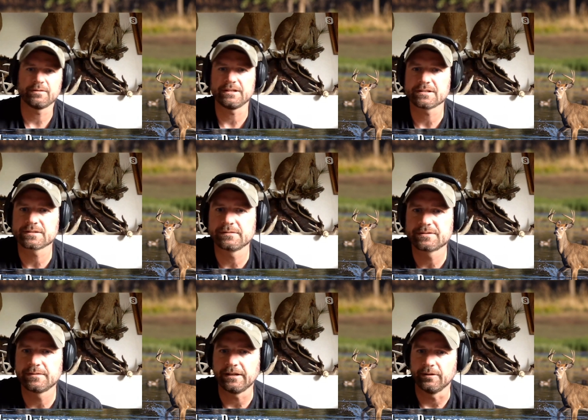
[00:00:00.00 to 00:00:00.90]
these,
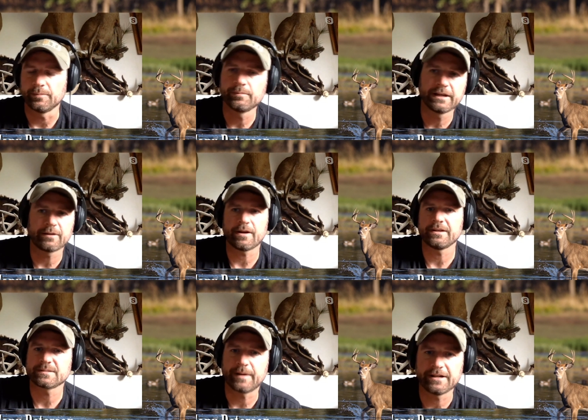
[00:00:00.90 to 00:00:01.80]
you know, get around
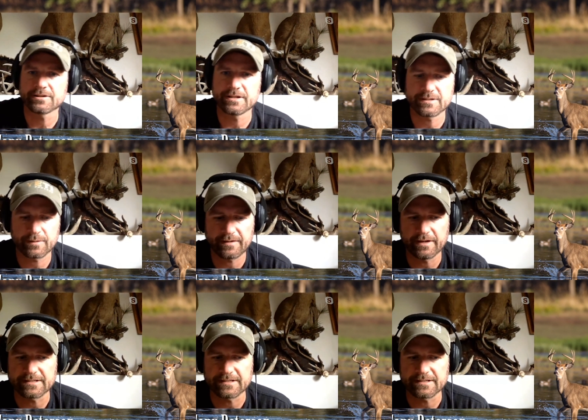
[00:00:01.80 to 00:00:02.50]
these pine trees or whatever.